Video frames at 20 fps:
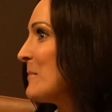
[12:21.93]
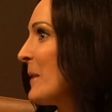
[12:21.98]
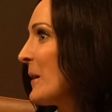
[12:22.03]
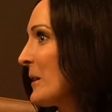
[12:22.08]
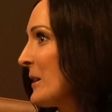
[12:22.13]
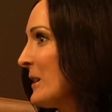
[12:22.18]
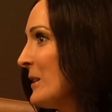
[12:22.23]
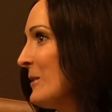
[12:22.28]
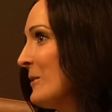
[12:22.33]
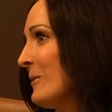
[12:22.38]

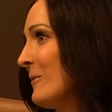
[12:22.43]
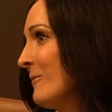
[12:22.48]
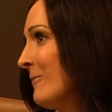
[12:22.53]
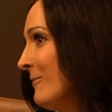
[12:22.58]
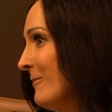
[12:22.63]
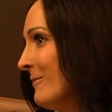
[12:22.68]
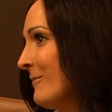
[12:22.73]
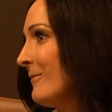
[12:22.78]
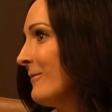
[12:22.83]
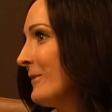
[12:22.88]
but you
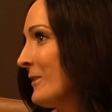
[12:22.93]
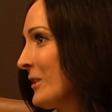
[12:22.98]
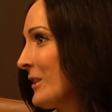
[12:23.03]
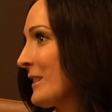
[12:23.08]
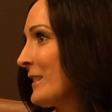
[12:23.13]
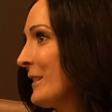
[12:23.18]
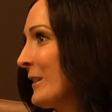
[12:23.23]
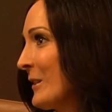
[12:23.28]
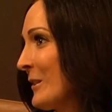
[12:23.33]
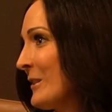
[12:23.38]

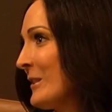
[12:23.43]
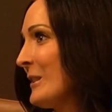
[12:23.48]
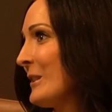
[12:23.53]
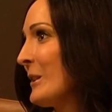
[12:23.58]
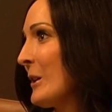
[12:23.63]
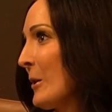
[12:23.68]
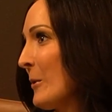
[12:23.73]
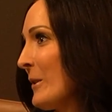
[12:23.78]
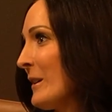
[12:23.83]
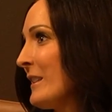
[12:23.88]
just learn to
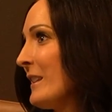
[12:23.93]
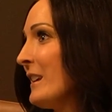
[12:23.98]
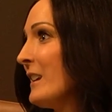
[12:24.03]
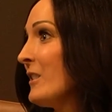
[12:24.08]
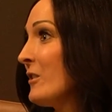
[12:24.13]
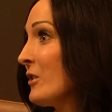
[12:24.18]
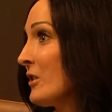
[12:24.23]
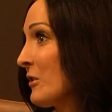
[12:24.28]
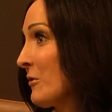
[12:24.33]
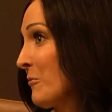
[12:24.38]
go with it
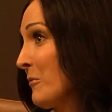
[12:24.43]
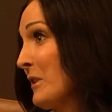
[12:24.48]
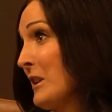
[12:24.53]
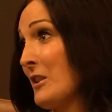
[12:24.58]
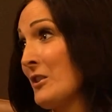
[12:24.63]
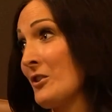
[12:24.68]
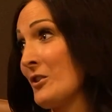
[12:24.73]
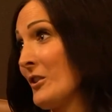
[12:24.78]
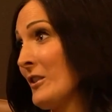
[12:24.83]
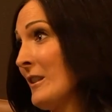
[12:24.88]
and just
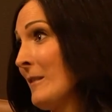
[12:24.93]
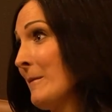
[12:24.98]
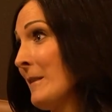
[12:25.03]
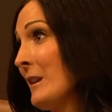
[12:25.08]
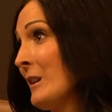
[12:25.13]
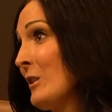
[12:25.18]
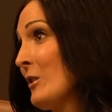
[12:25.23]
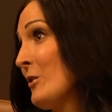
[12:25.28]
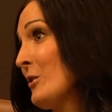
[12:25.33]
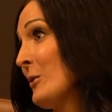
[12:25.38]
reassure them
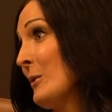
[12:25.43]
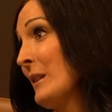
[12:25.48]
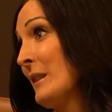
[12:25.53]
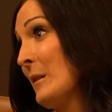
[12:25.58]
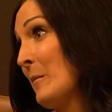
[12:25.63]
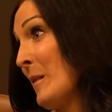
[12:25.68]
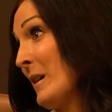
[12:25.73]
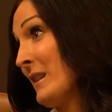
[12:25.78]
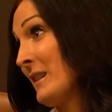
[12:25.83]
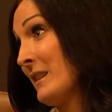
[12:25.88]
that you're doing
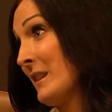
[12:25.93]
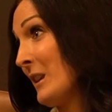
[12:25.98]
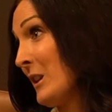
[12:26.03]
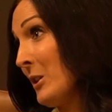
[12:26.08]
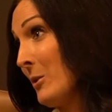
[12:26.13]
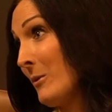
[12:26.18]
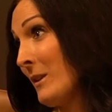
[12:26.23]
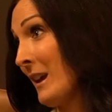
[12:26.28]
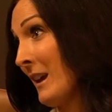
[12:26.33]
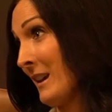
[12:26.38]
the best that
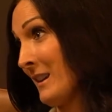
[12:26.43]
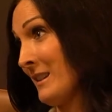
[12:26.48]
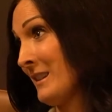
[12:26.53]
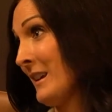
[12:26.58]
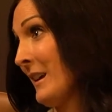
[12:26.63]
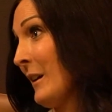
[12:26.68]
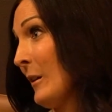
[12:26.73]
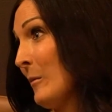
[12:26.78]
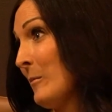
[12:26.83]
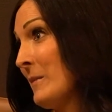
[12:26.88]
you can
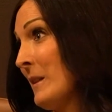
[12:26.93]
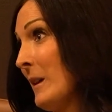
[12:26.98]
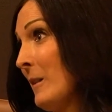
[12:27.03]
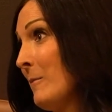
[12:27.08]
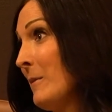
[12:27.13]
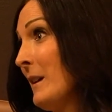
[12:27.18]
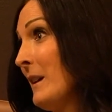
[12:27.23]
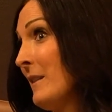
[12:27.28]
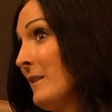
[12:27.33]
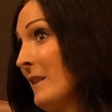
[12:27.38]
to help
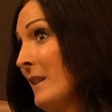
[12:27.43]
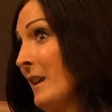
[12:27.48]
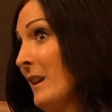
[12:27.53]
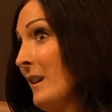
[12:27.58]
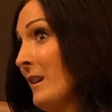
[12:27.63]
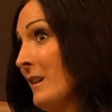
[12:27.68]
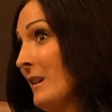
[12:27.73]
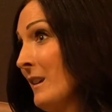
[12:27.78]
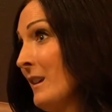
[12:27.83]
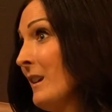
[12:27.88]
them, and
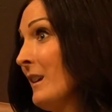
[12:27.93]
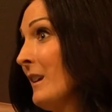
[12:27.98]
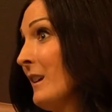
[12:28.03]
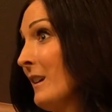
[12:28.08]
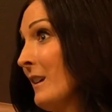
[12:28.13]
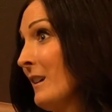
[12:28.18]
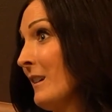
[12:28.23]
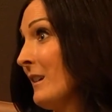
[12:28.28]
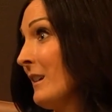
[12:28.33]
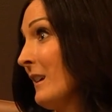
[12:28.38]
that,
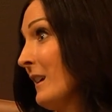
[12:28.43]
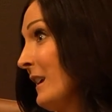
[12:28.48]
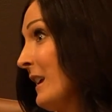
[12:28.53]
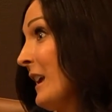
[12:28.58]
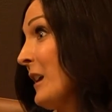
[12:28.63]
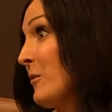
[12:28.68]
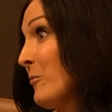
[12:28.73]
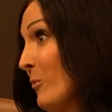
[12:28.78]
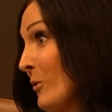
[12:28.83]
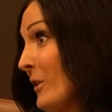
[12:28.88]

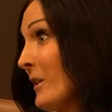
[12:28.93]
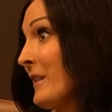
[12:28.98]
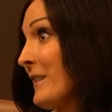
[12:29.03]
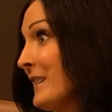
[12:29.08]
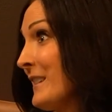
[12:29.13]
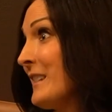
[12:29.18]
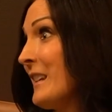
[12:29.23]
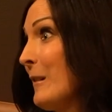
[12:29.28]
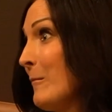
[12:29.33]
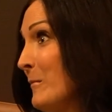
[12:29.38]
again, we're on
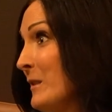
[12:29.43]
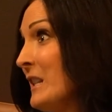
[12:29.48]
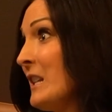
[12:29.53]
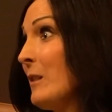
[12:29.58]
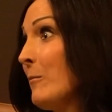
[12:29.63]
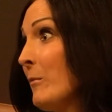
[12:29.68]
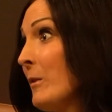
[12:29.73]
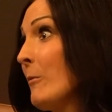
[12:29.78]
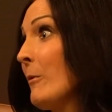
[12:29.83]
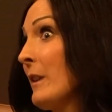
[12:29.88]
the same
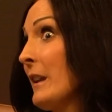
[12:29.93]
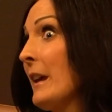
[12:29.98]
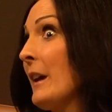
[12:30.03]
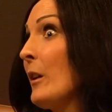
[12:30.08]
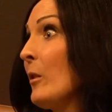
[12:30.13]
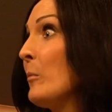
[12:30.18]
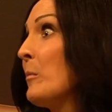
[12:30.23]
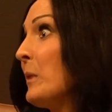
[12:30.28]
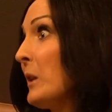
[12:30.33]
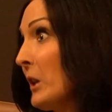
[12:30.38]
team. We want to
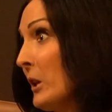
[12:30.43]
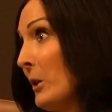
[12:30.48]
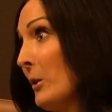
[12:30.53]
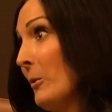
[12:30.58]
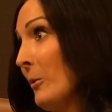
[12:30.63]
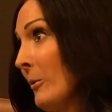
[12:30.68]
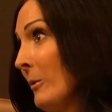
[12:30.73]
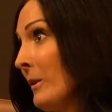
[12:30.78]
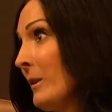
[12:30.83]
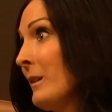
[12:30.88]
help
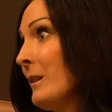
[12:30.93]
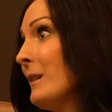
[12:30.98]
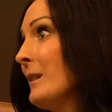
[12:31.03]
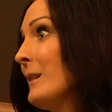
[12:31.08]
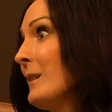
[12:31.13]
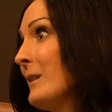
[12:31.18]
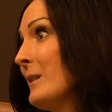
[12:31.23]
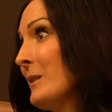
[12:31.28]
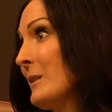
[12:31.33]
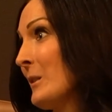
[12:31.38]
you.
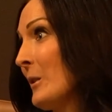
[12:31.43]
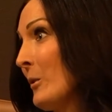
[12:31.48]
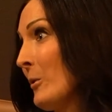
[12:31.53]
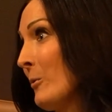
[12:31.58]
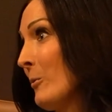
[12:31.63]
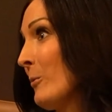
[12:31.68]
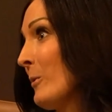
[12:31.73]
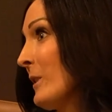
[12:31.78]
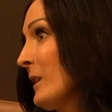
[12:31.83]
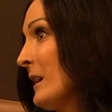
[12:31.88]

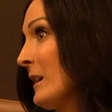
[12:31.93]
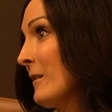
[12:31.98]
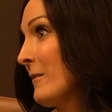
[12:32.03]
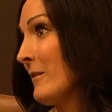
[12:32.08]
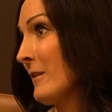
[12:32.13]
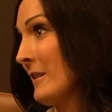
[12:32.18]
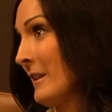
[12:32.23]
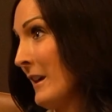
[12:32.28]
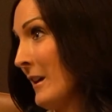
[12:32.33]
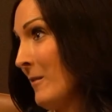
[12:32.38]
So we're here
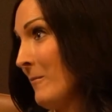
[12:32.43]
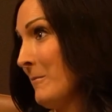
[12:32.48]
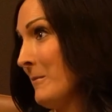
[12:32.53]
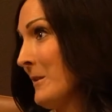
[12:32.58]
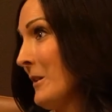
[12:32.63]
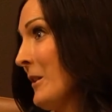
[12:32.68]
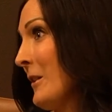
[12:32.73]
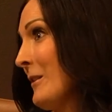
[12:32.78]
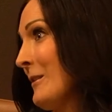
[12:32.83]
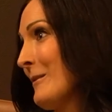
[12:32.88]
for
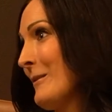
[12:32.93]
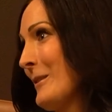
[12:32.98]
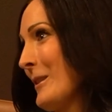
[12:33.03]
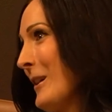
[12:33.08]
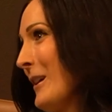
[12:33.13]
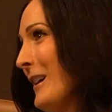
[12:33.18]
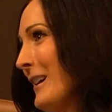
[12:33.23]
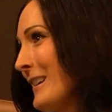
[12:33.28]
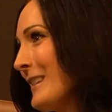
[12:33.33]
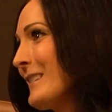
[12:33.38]
them, not
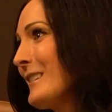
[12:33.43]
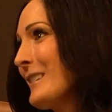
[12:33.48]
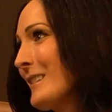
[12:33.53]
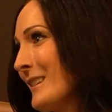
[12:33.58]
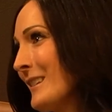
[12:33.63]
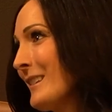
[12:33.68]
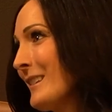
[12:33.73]
for us.